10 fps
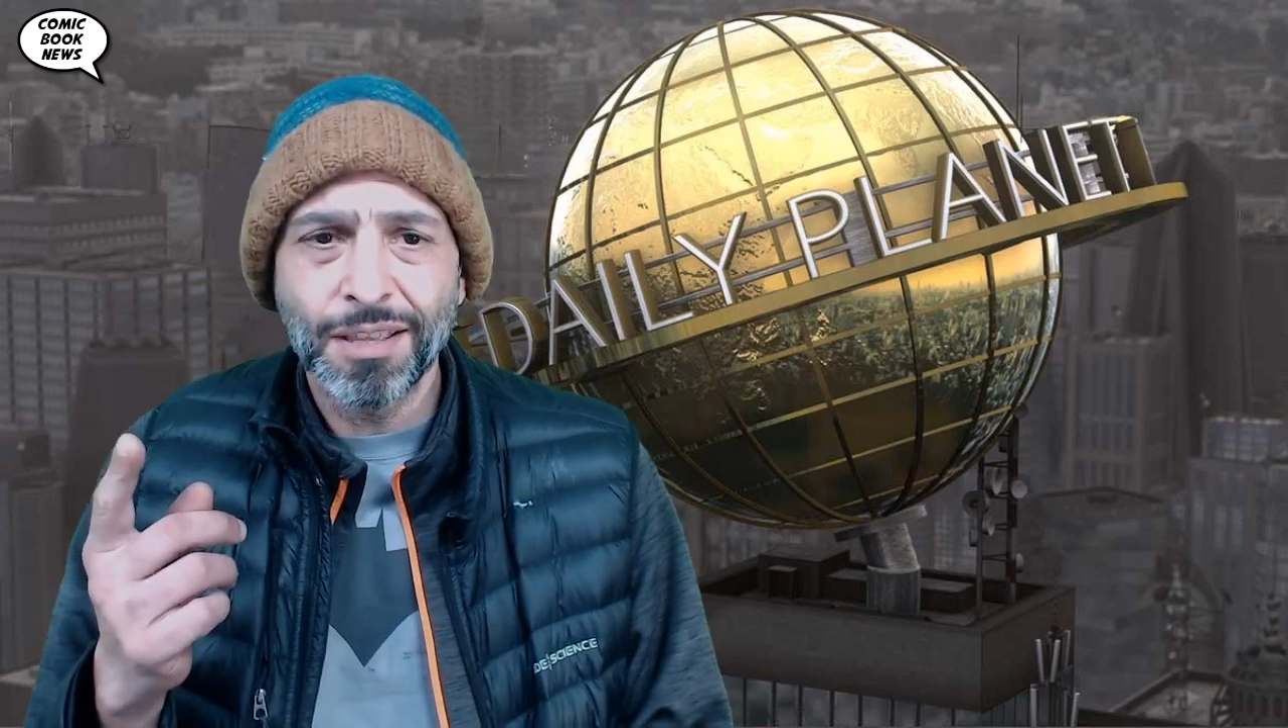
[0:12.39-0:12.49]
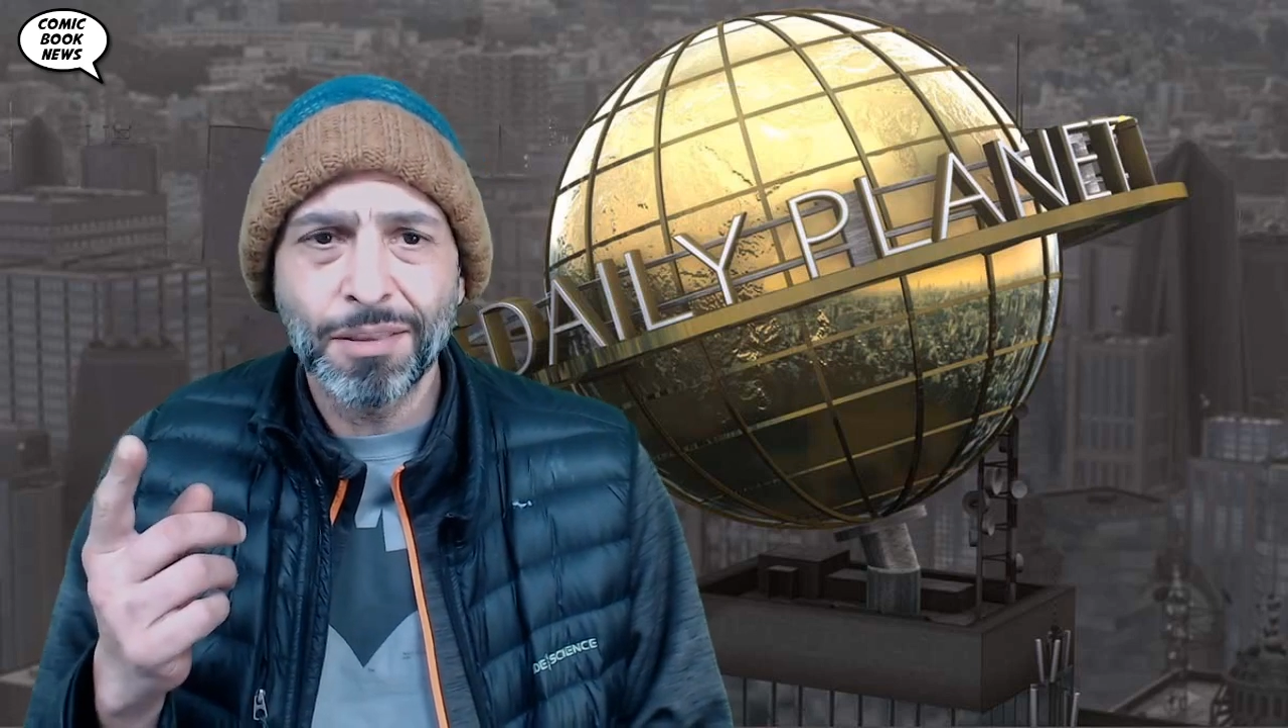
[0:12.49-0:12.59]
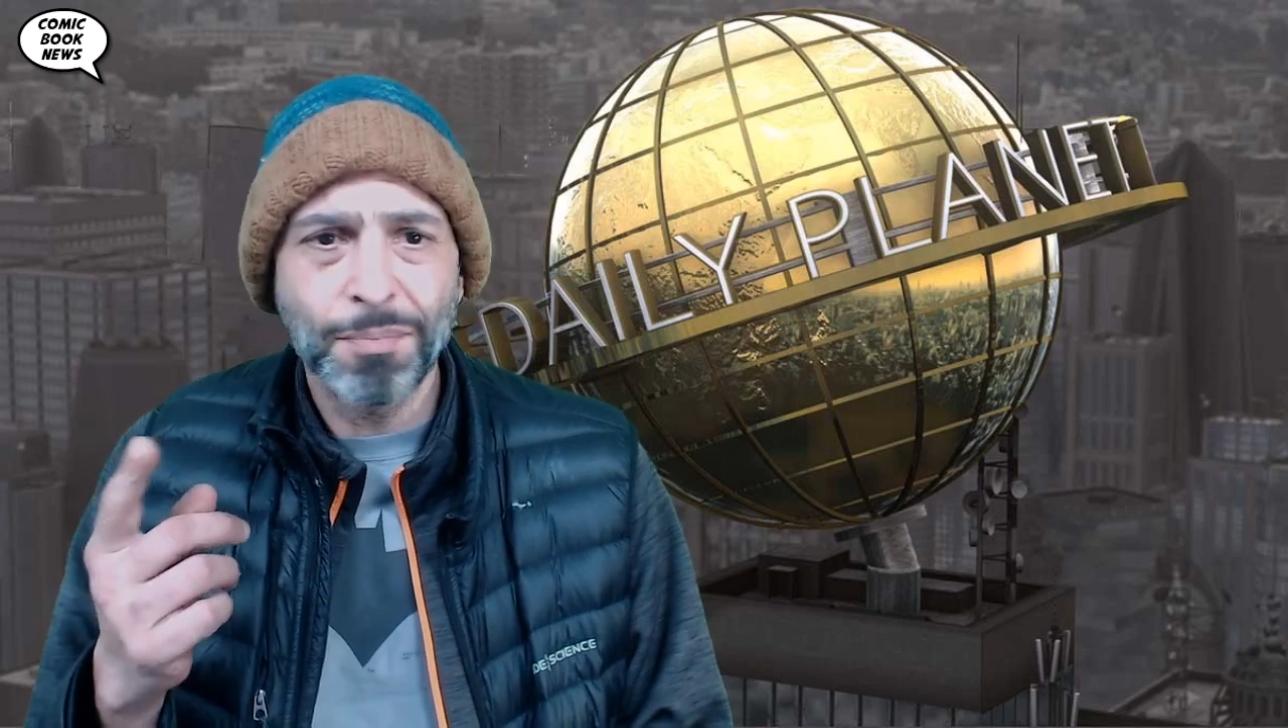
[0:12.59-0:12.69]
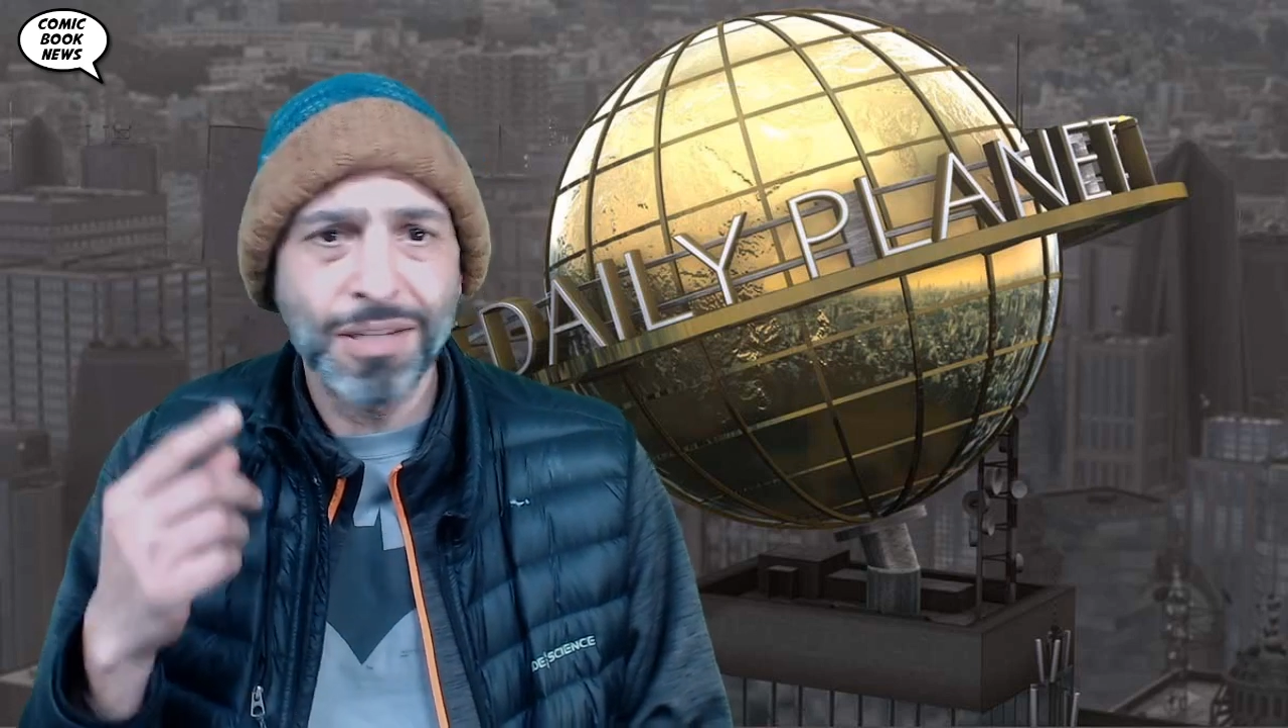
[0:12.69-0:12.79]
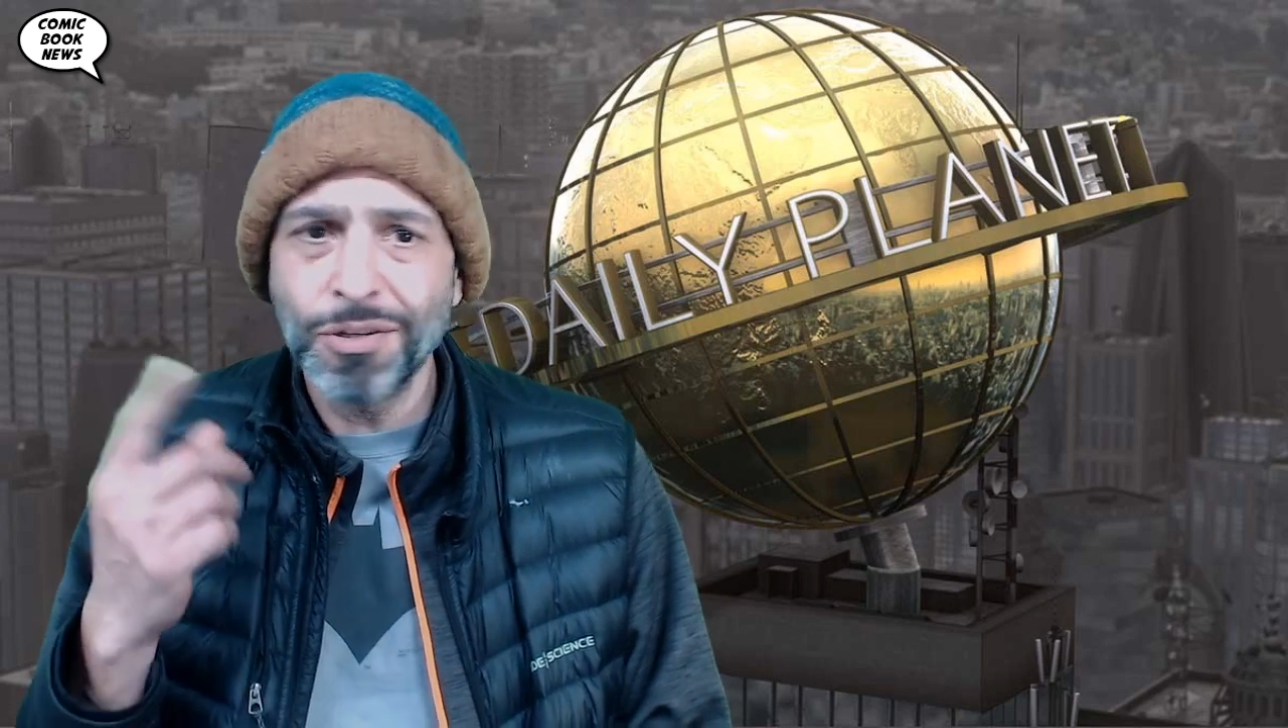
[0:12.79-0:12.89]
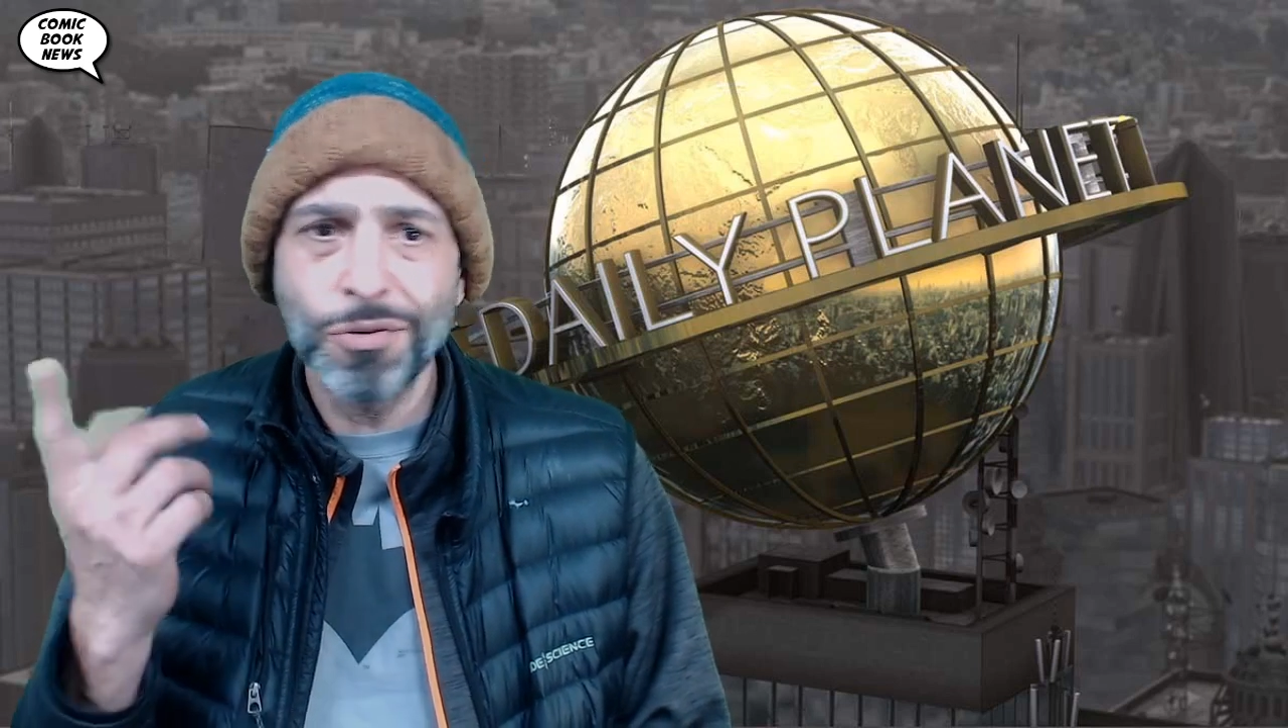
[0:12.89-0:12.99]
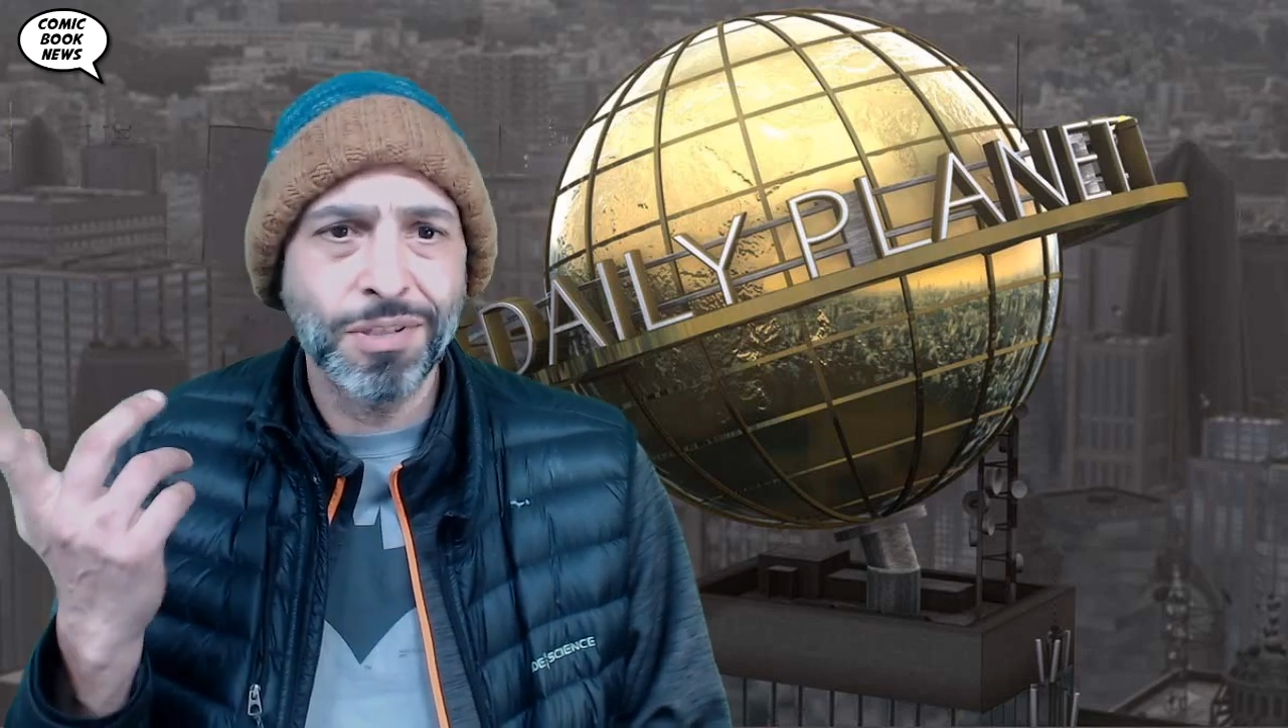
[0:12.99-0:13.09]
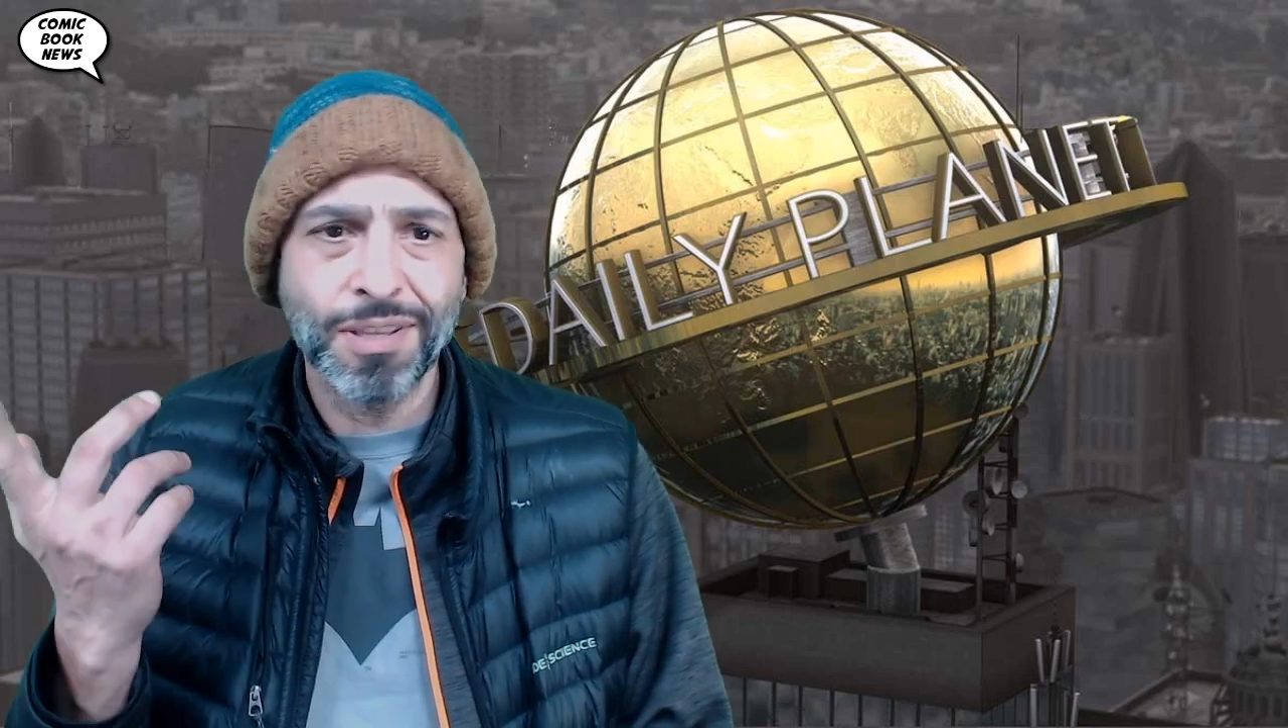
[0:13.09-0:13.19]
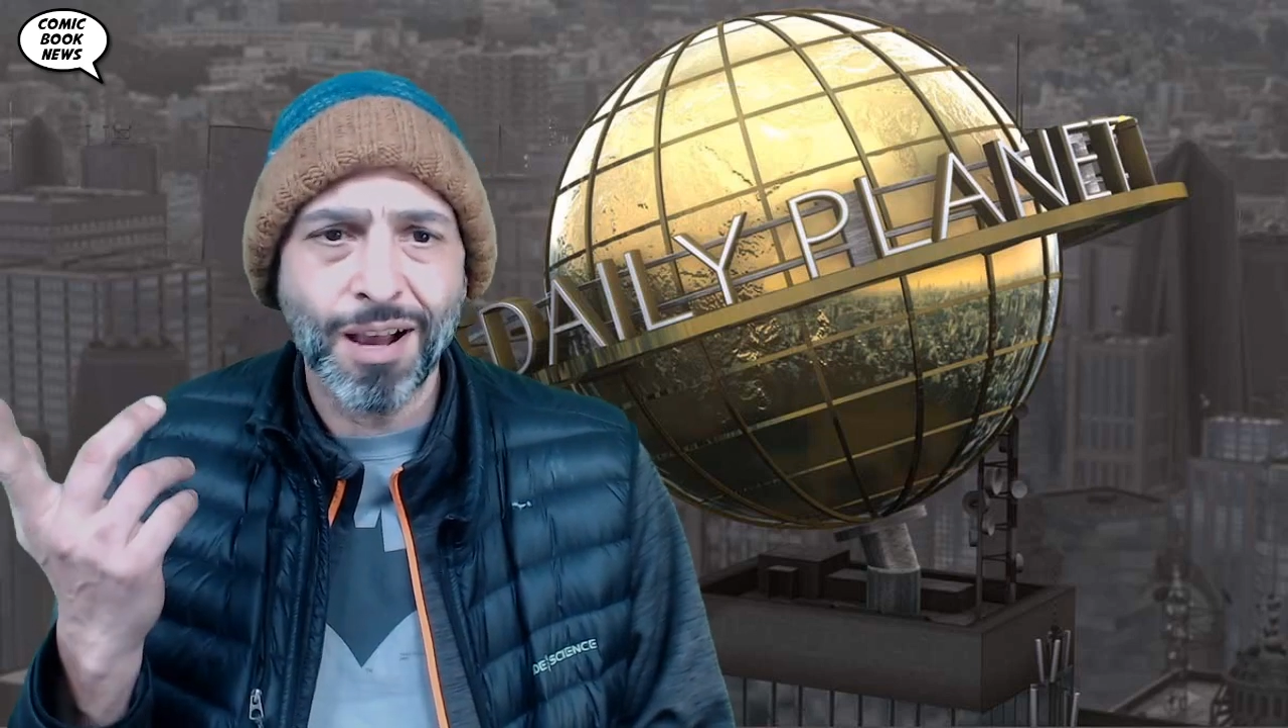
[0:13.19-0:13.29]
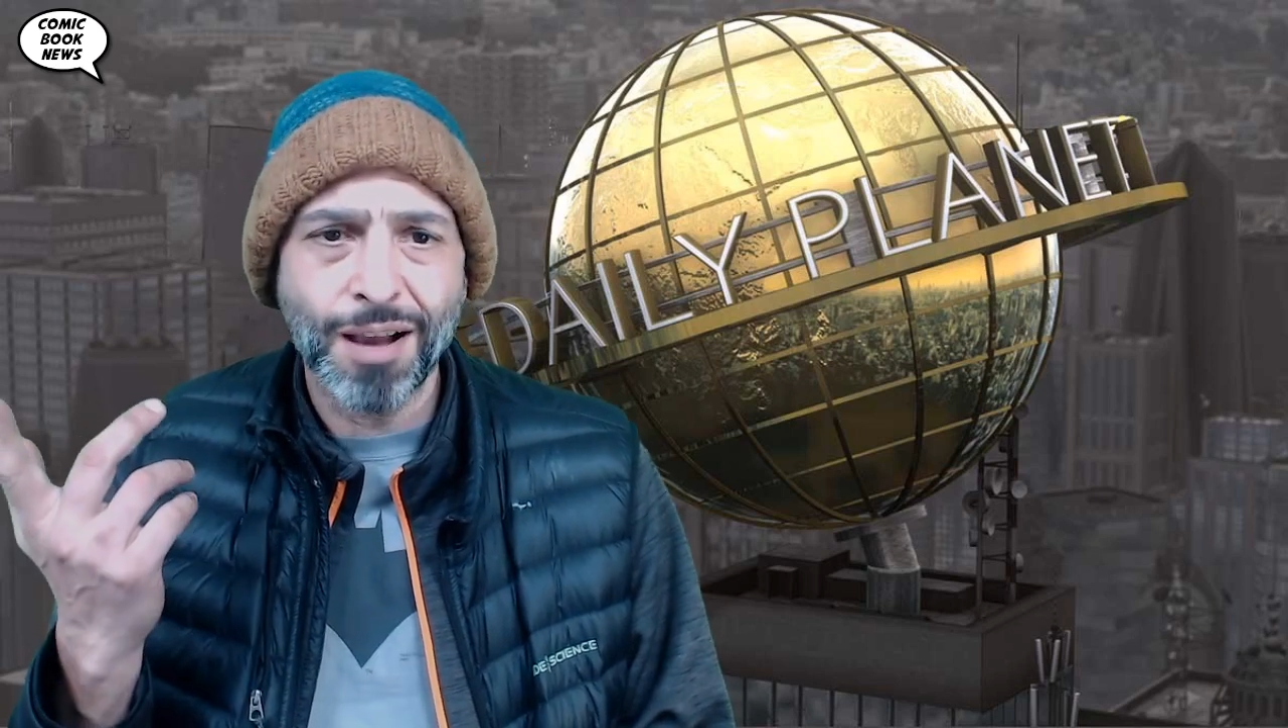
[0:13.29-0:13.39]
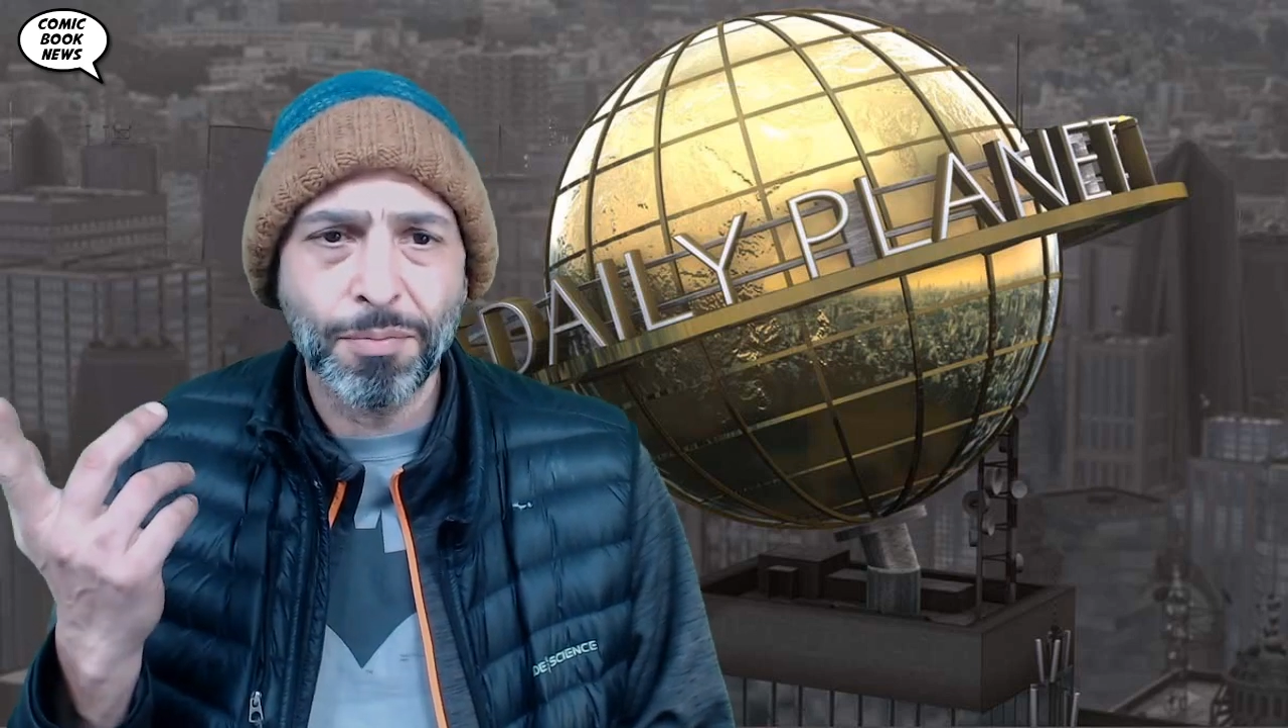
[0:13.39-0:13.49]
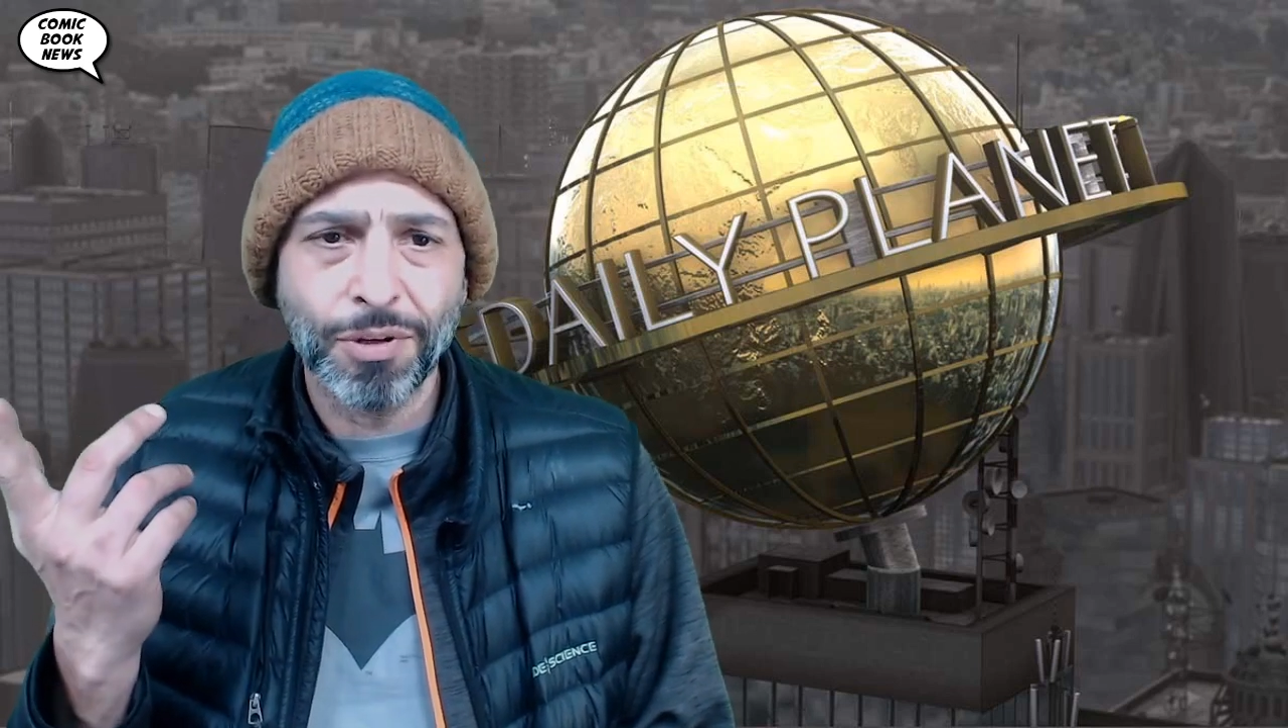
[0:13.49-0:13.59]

the big news in the comic